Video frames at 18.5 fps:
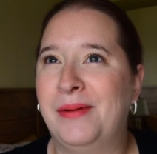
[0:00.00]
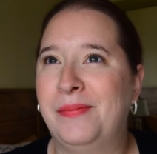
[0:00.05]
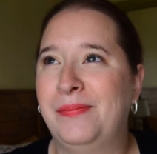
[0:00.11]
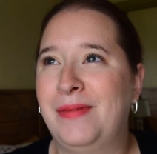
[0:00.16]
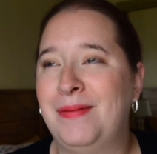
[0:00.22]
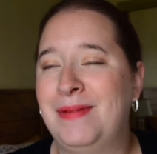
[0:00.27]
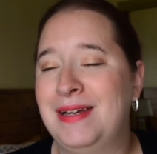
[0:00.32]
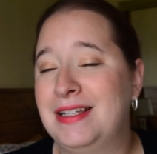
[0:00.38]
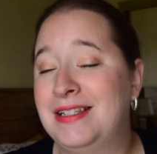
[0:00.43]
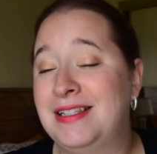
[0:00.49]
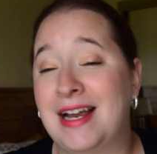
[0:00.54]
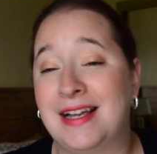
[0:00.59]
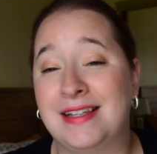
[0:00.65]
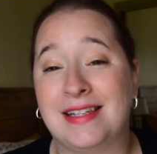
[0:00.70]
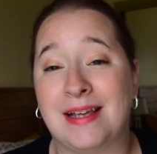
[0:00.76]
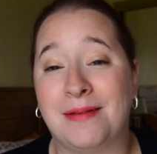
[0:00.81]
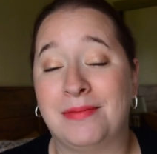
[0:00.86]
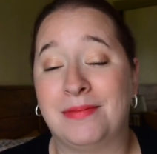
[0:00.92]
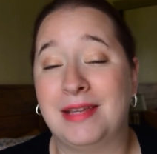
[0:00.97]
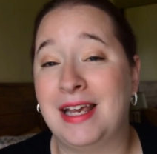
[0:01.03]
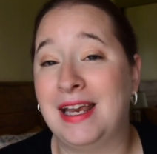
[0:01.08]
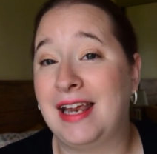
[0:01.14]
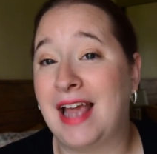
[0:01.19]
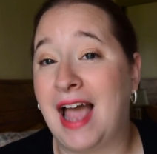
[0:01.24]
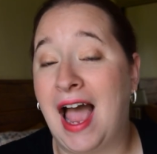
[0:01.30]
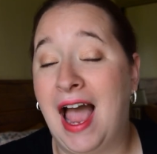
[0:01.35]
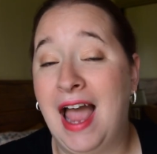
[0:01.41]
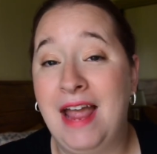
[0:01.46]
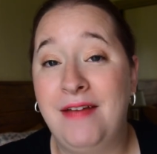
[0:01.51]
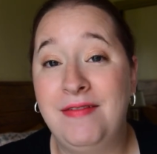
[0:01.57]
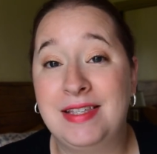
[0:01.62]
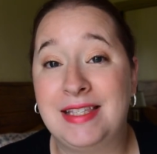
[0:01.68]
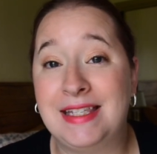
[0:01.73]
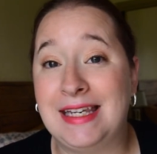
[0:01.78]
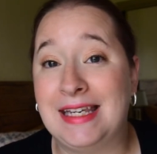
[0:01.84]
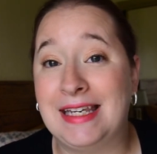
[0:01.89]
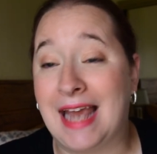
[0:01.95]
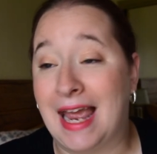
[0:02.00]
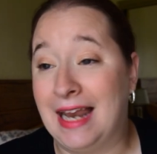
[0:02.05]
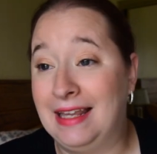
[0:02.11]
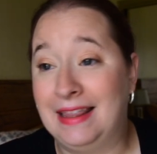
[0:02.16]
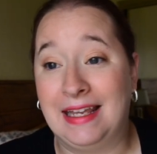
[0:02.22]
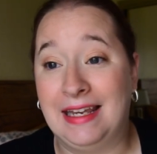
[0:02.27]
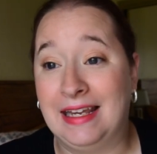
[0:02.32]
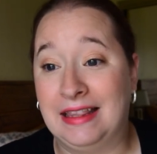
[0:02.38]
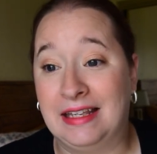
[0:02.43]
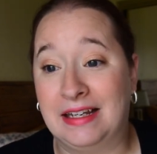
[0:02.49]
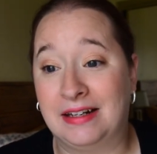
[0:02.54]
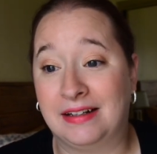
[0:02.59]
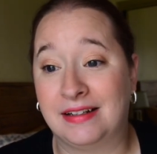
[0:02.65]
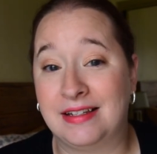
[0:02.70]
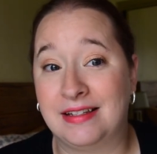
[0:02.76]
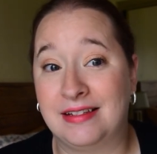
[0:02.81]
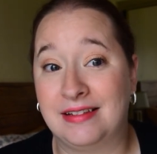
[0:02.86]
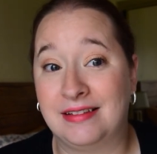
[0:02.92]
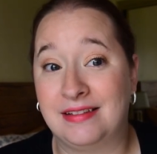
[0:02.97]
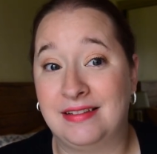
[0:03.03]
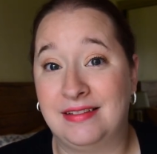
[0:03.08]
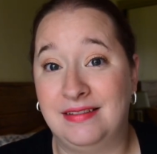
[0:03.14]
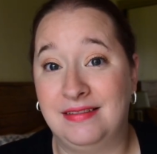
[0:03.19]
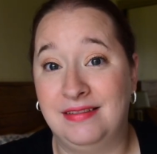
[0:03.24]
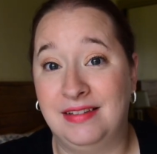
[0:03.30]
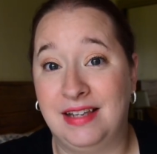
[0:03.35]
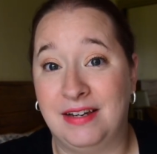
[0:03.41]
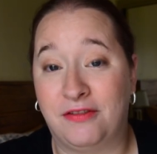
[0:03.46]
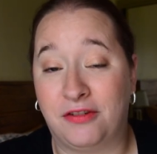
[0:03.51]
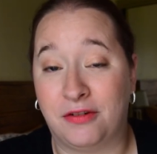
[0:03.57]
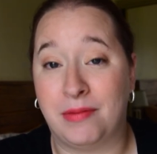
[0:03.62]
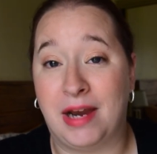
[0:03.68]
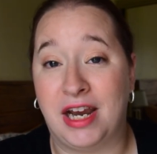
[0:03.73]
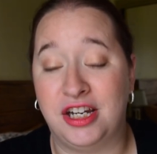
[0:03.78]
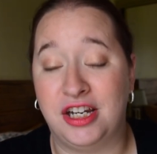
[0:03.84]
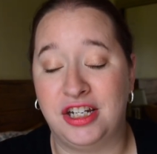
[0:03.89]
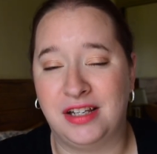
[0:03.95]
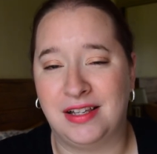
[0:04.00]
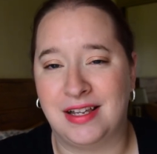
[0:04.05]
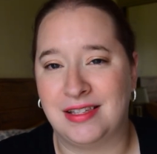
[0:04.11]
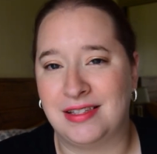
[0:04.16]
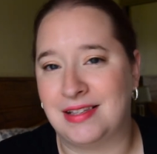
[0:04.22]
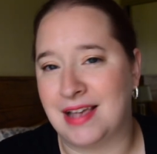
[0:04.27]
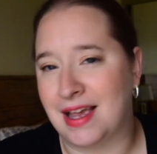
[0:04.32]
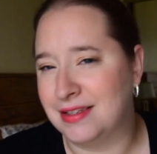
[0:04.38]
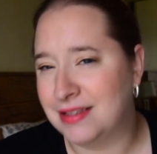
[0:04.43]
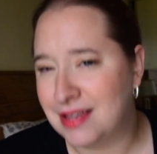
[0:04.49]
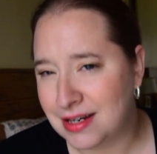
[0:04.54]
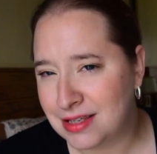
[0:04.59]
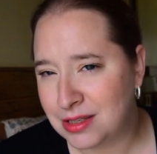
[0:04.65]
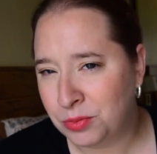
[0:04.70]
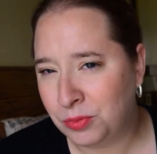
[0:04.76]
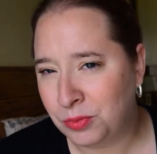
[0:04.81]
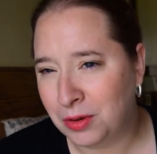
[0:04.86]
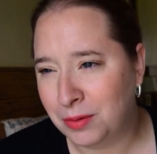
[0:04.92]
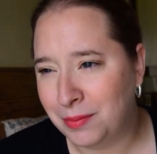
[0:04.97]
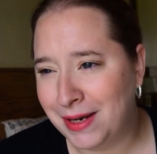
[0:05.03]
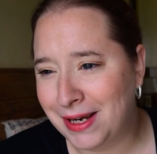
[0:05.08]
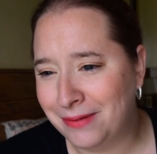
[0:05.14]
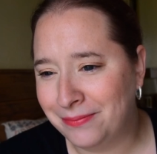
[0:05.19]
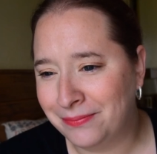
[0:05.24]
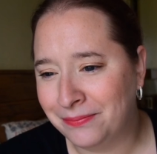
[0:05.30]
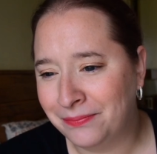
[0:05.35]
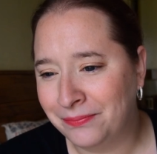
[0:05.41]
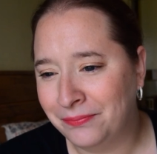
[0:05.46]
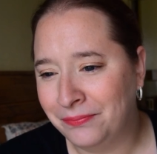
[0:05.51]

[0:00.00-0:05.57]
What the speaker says: Maybe it does something. I haven't seen anything in their information that says that it's warming.